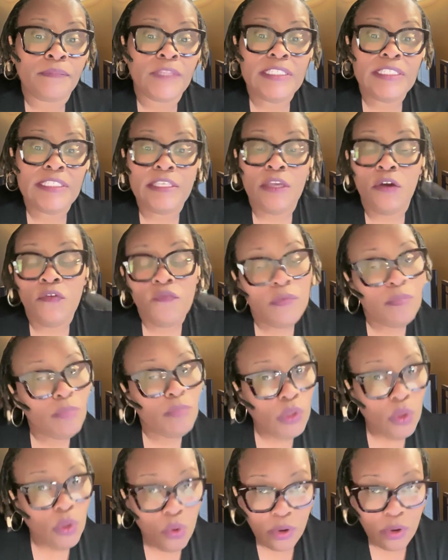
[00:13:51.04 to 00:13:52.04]

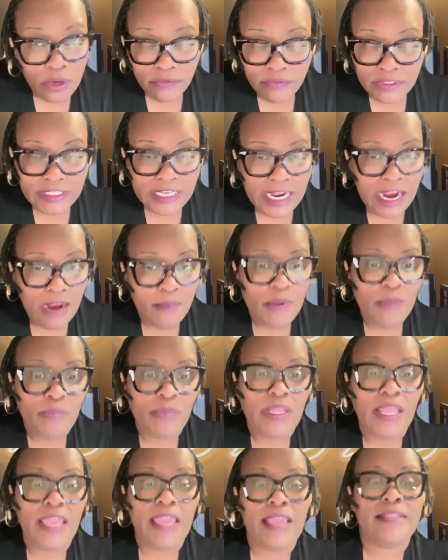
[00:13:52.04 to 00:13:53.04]
self-employed retirement
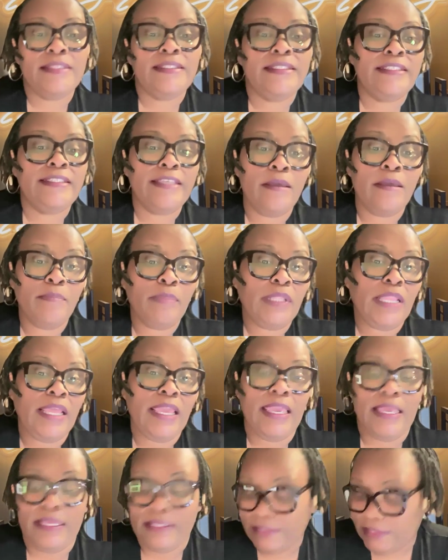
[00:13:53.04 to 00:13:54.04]
plans, SEP
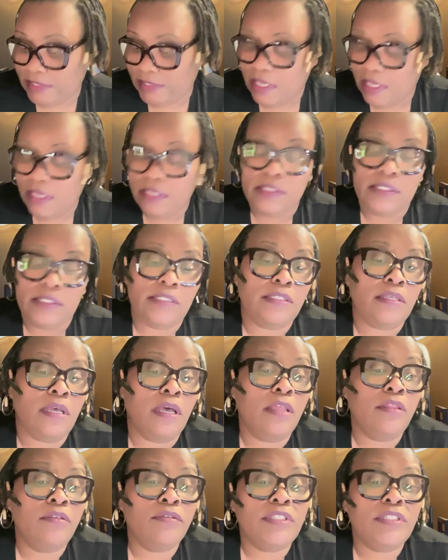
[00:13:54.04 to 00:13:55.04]
plans,
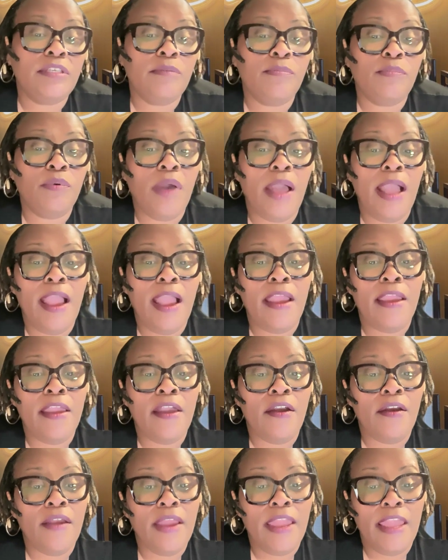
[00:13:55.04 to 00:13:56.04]
other simple
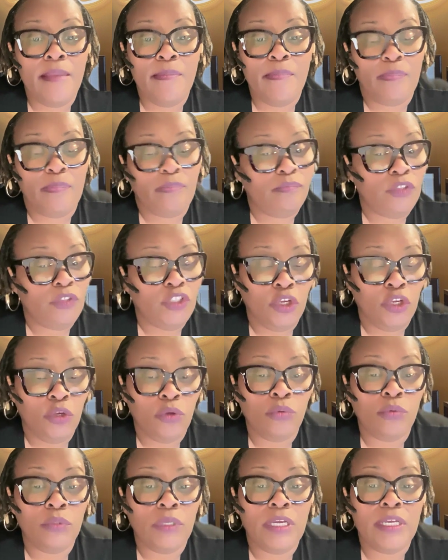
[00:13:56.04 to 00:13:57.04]
IRA,
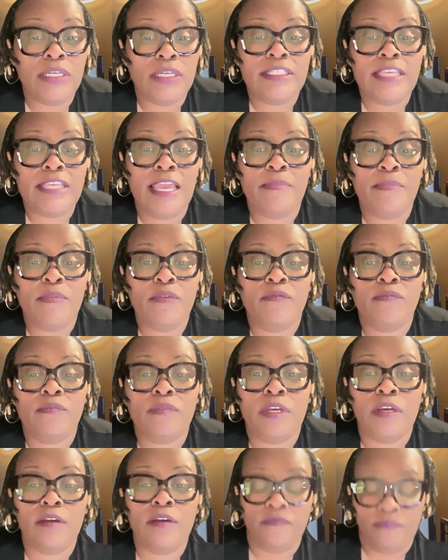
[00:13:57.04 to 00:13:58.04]
type
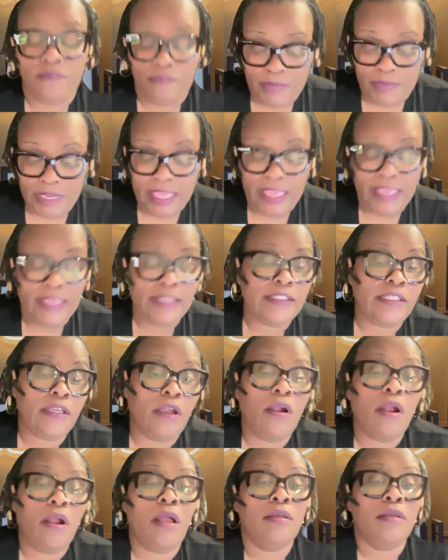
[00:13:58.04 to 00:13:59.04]
of plans
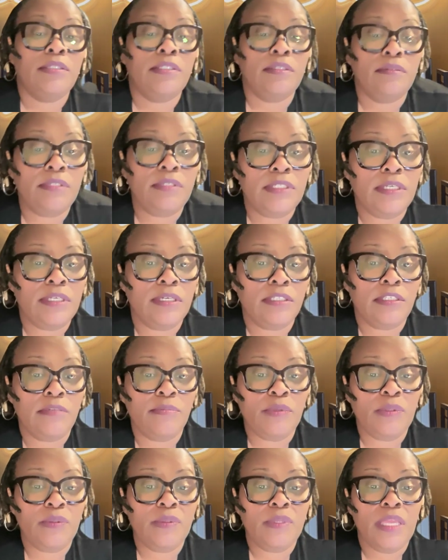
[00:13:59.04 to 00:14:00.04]
are also
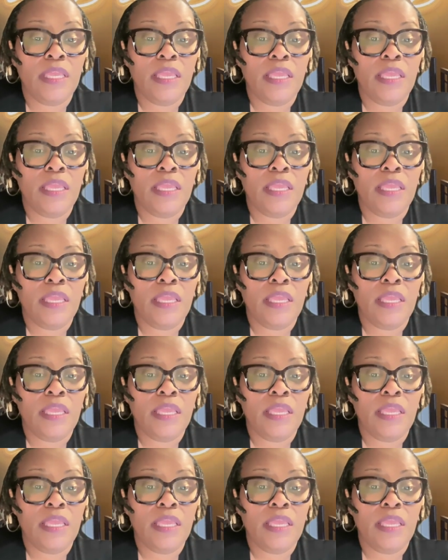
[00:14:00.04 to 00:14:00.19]
deductible.